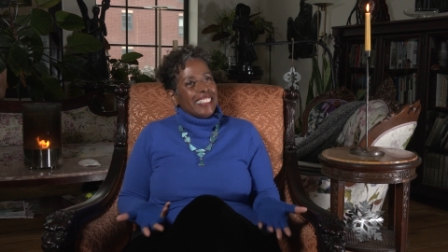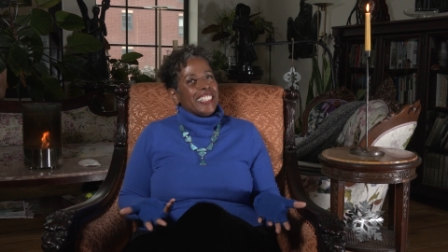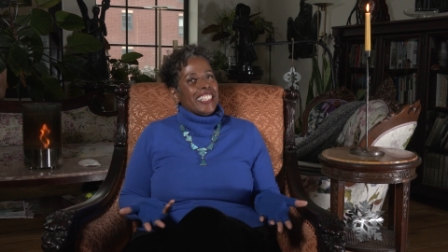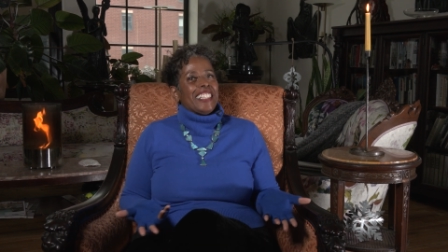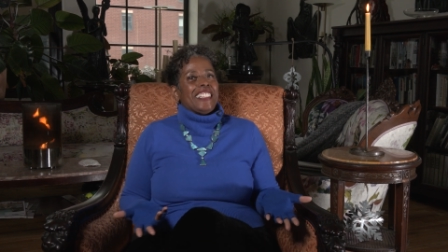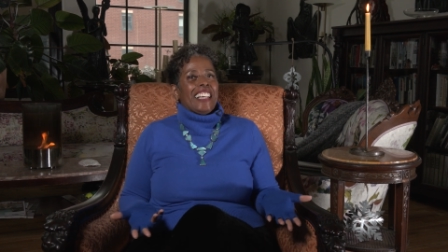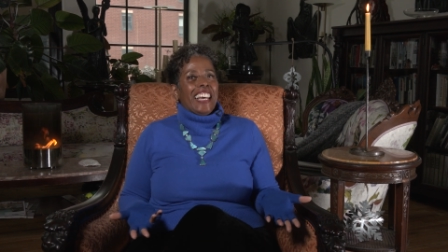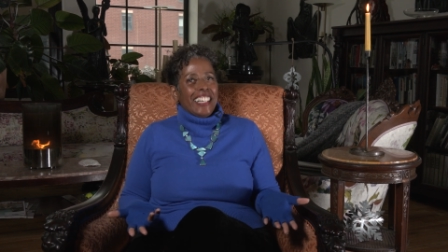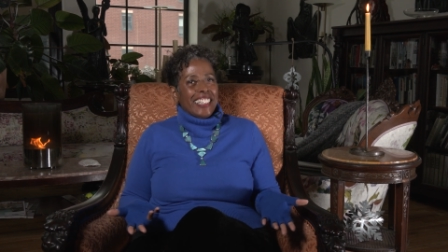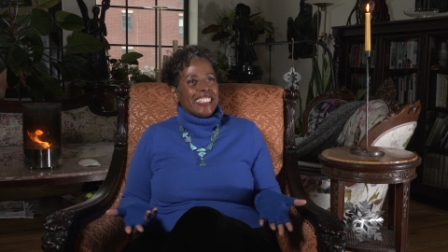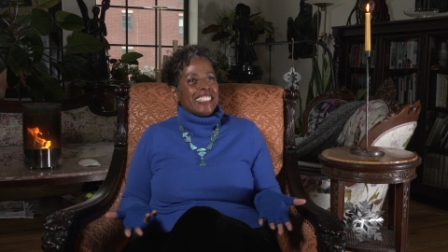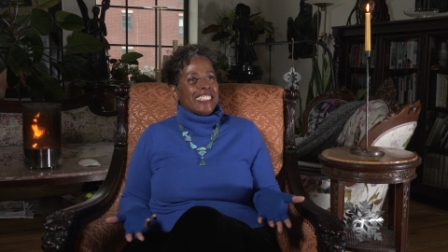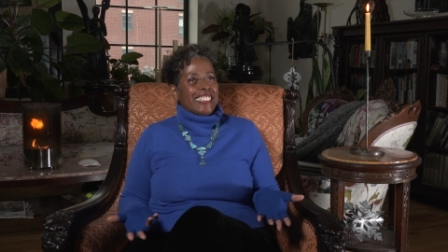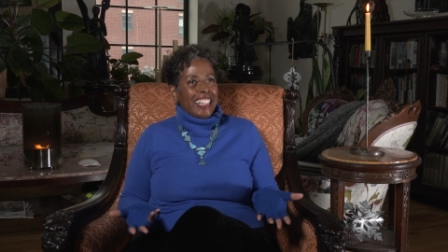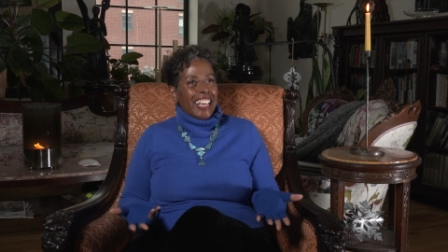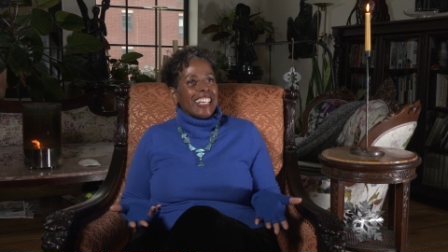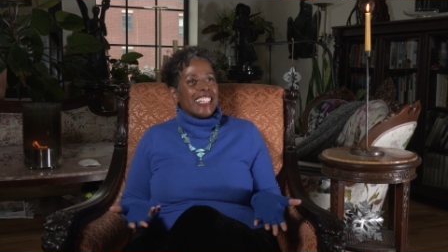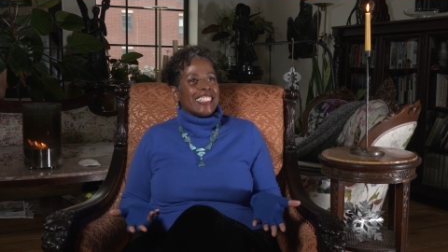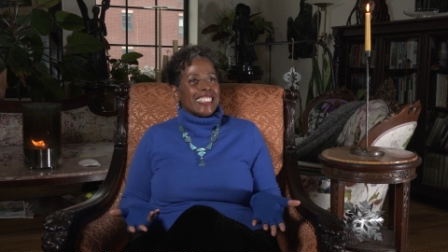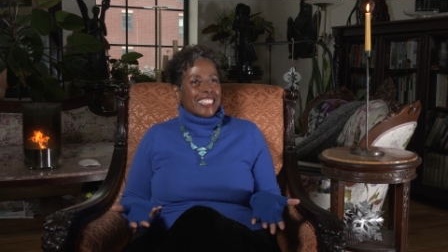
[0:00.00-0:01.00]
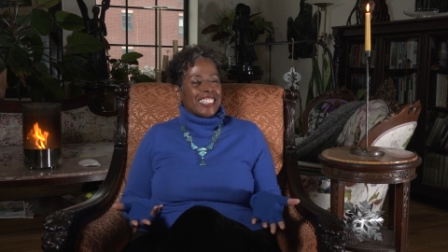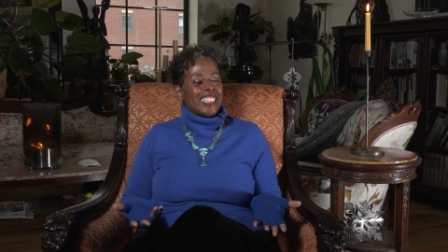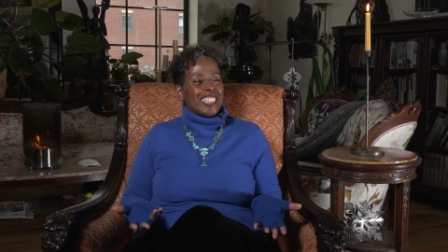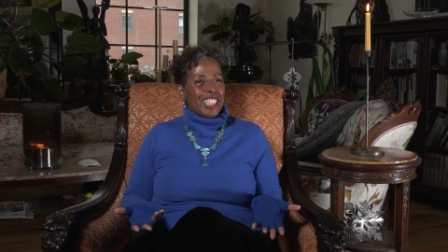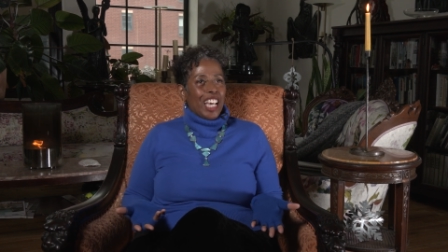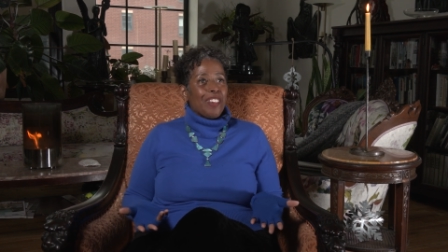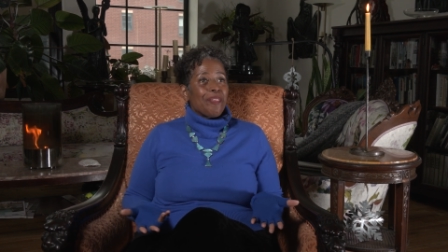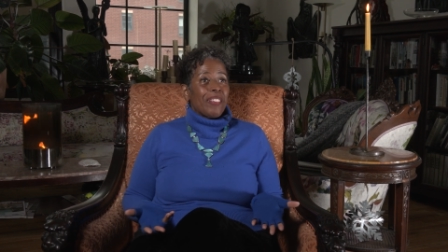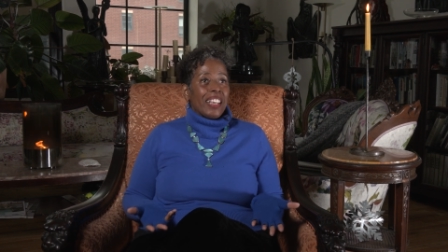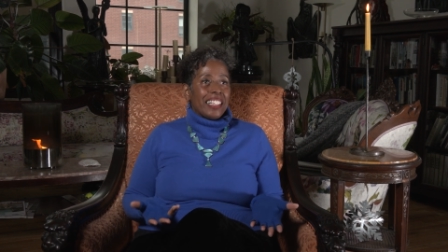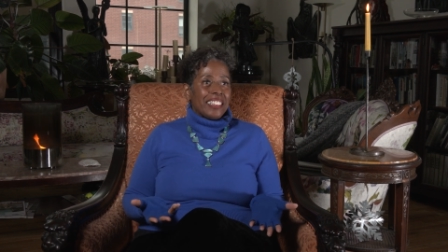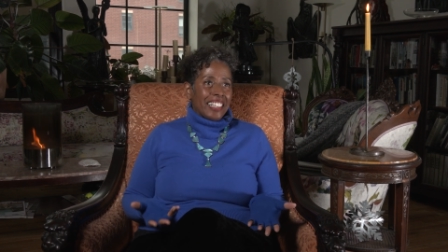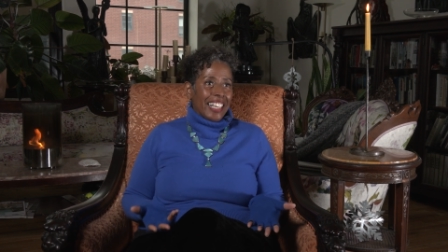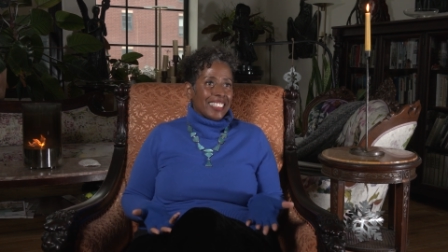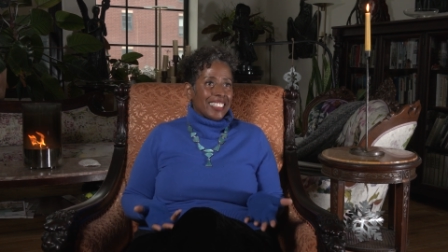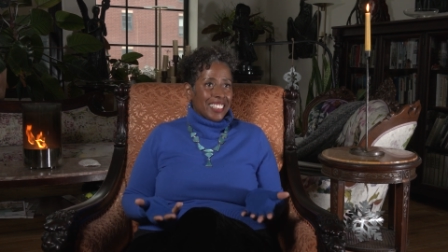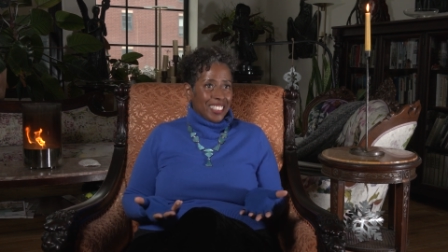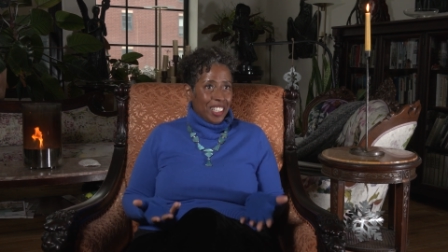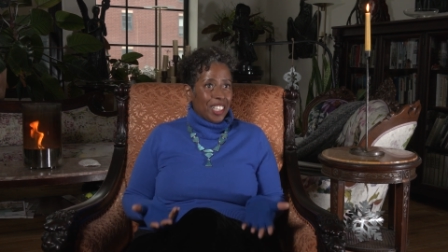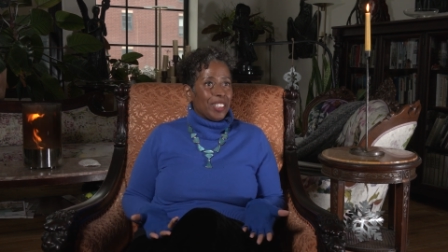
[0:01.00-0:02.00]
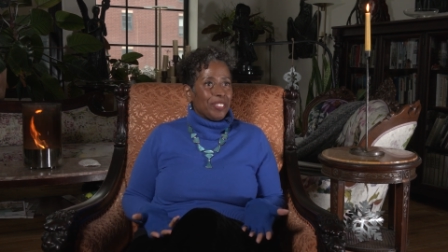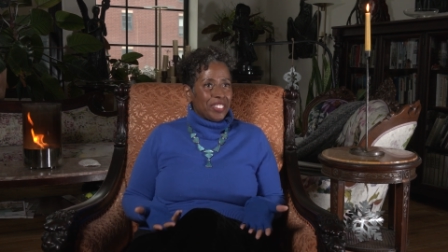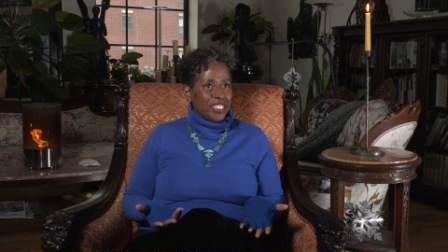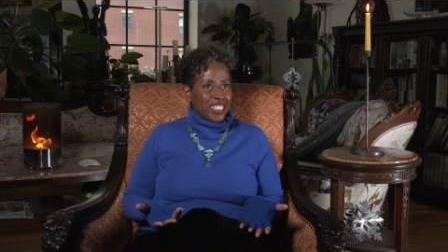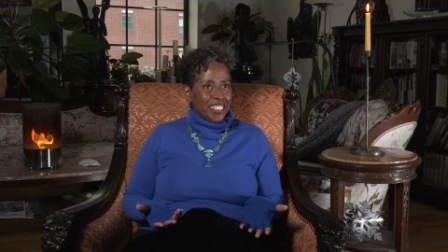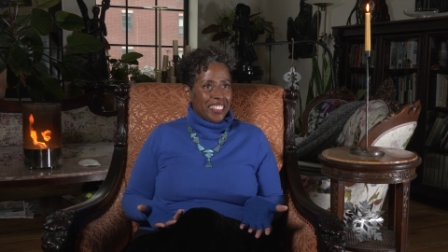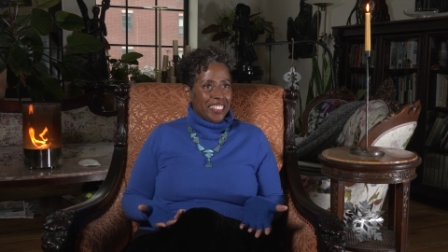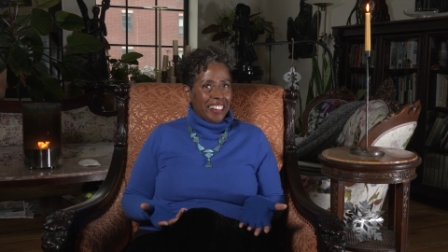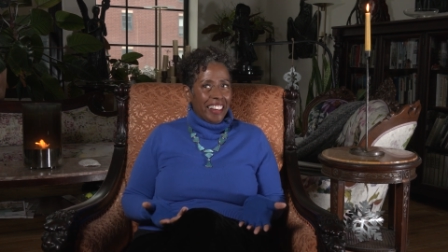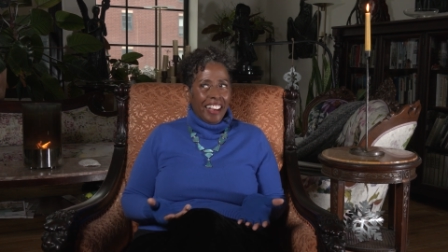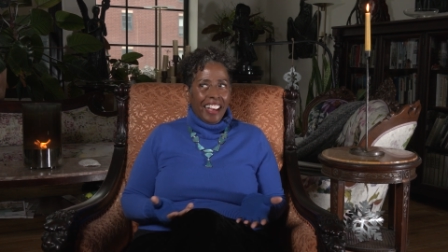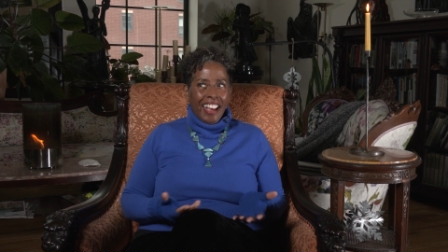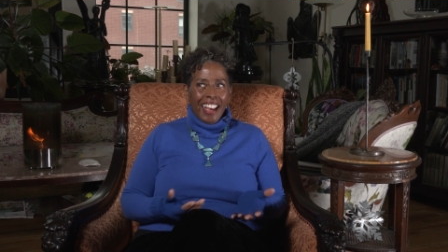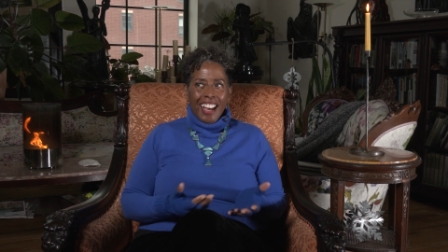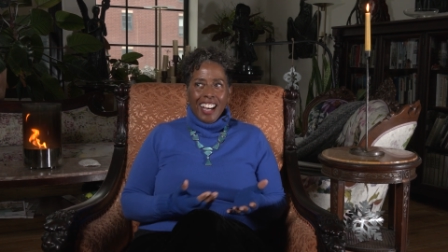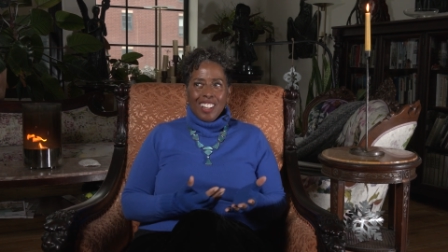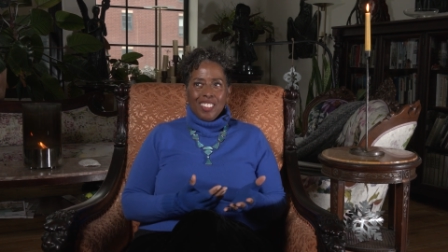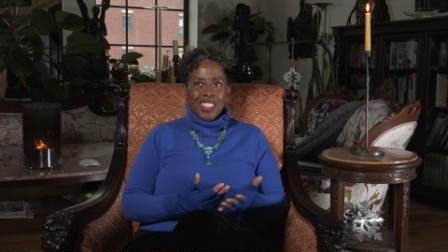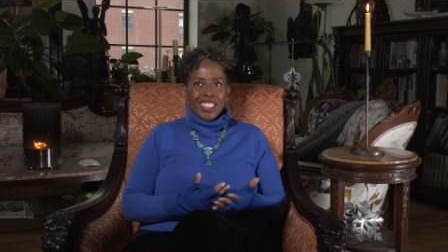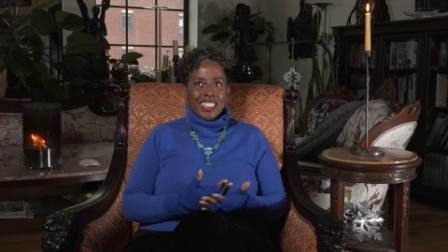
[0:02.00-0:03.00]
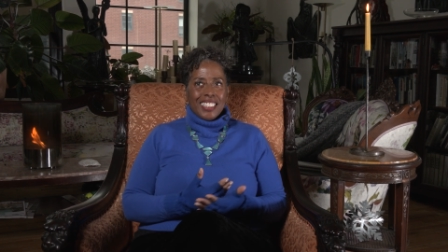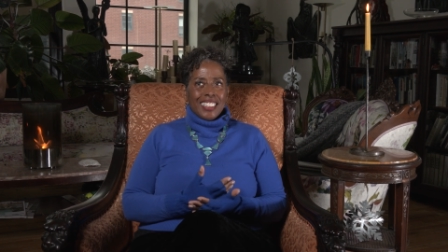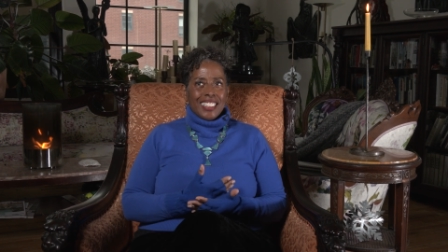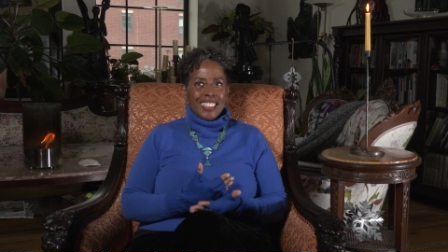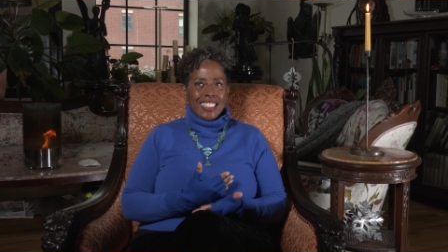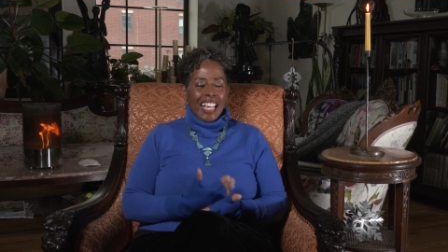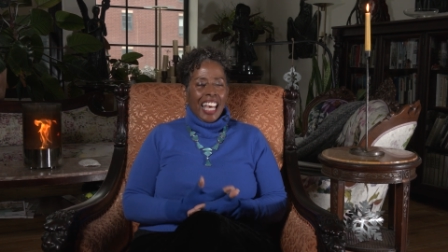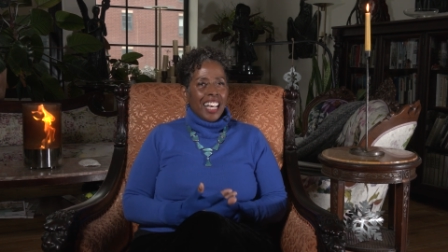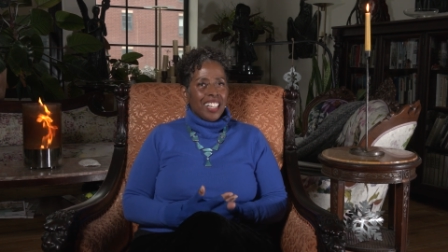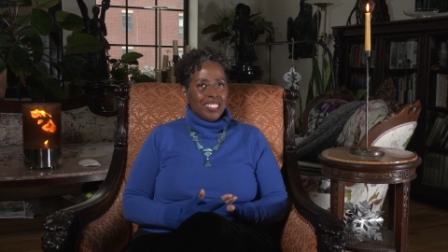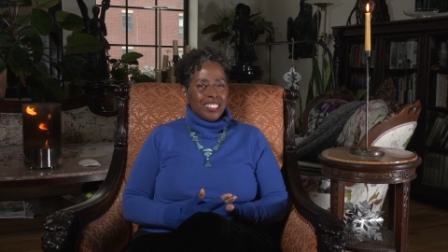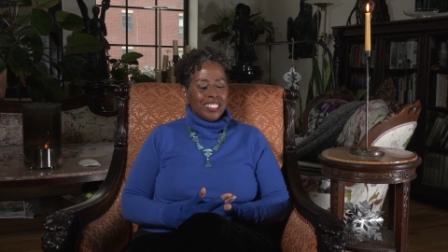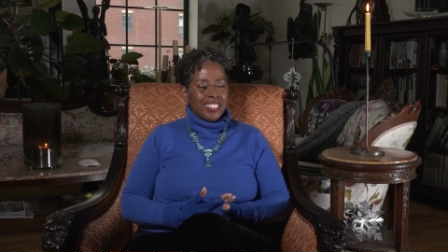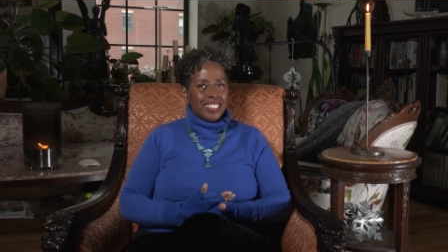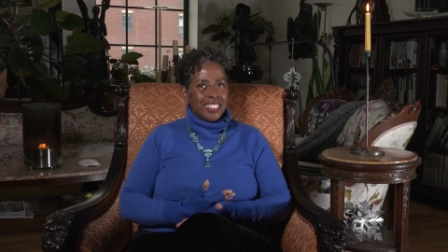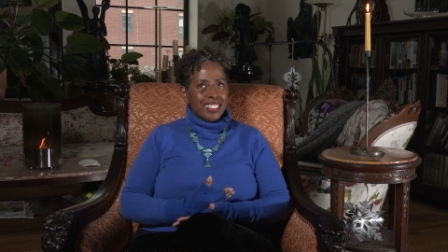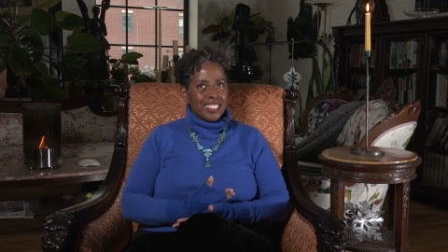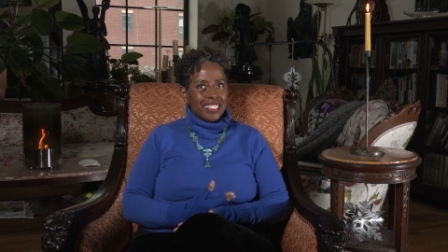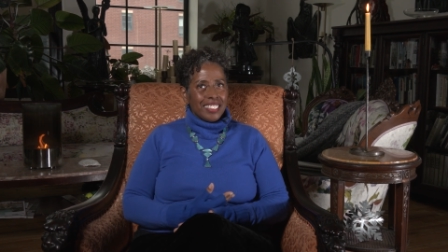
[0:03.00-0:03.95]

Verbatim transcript: in the United States until I made that sculpture, which sounds